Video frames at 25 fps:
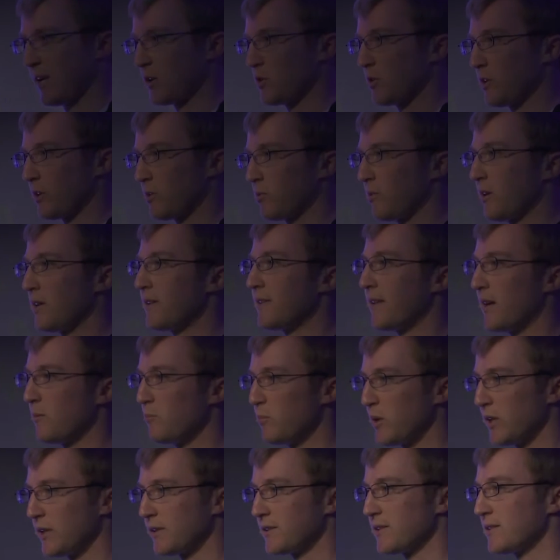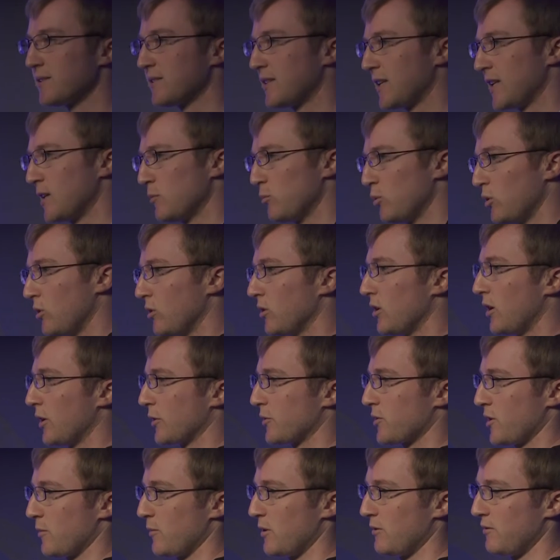actually create that big, sustainable,
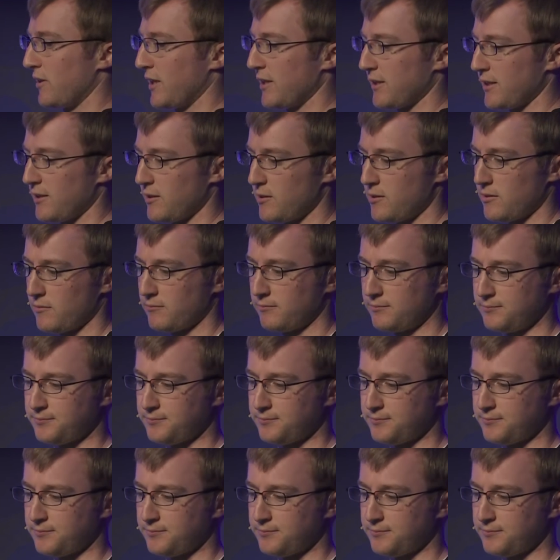long-term advantage?